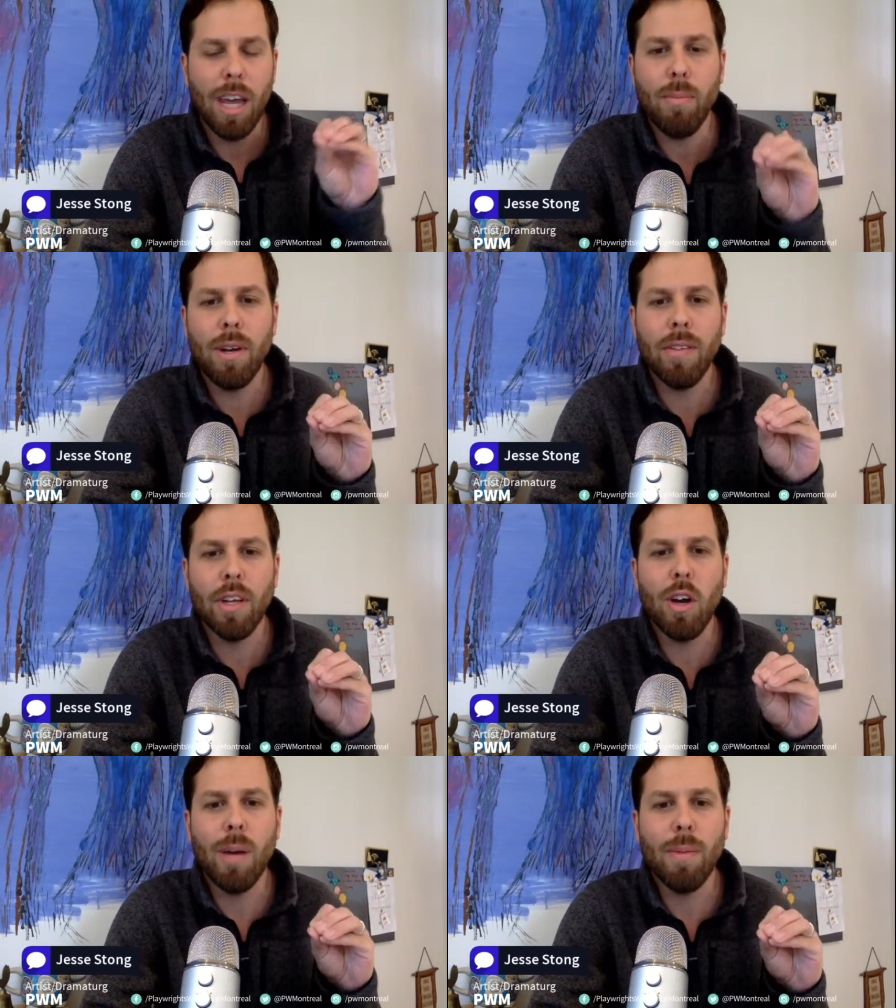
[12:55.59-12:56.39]
type it in
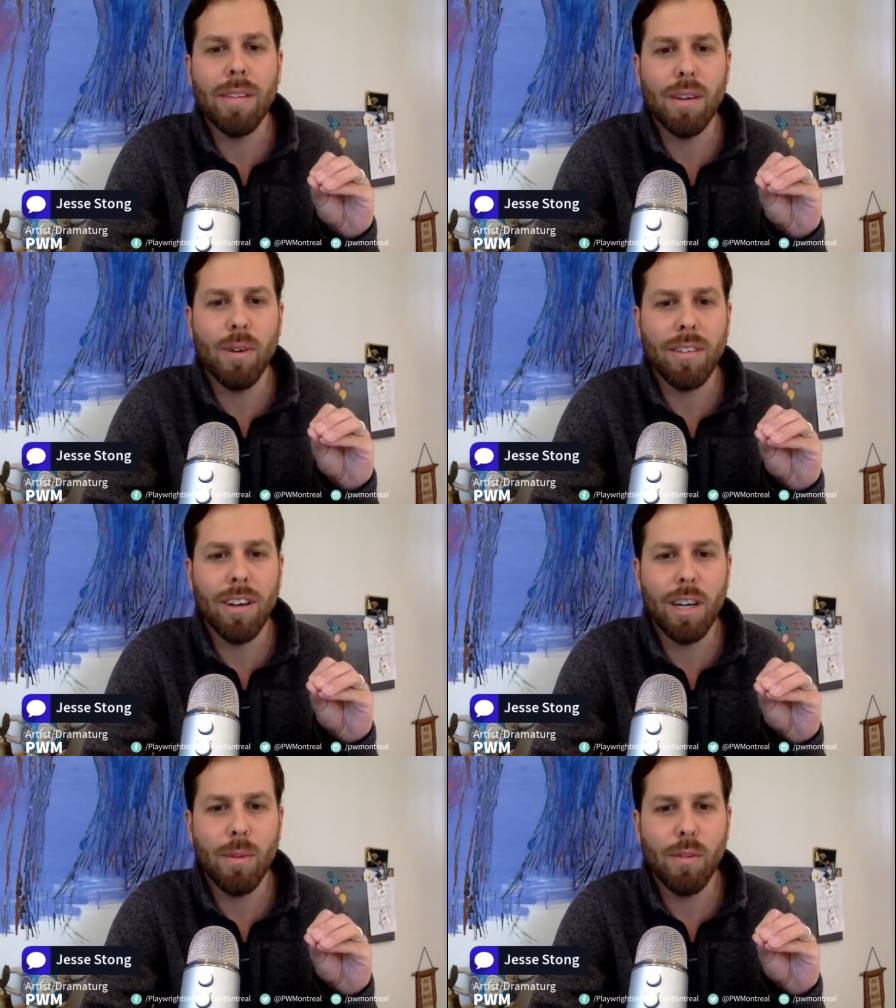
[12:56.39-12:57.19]
the comments. I want to
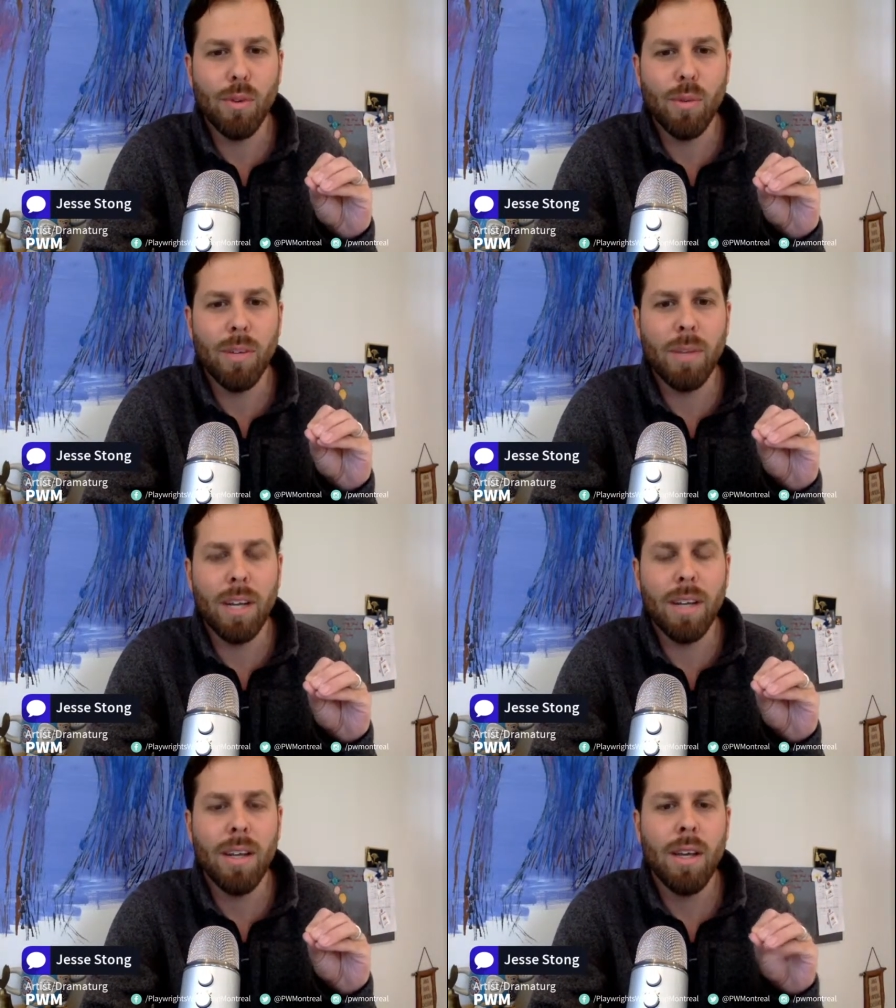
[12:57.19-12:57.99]
talk about it for 1
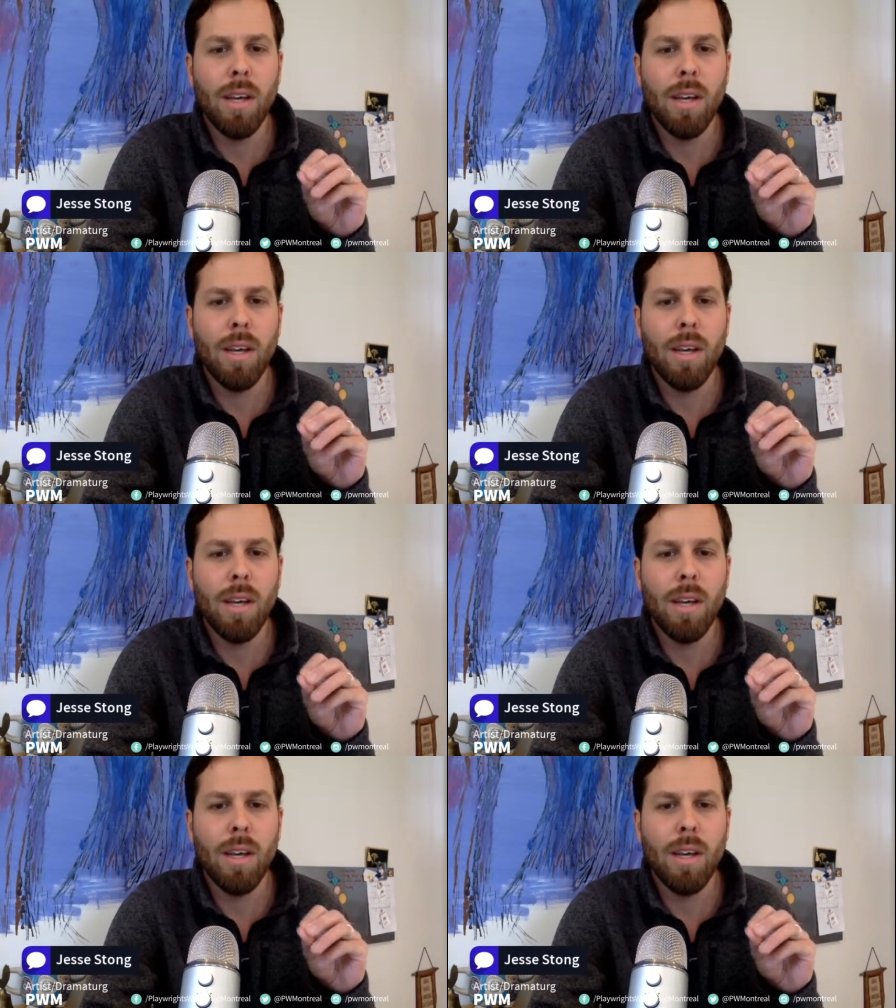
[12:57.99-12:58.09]
minute.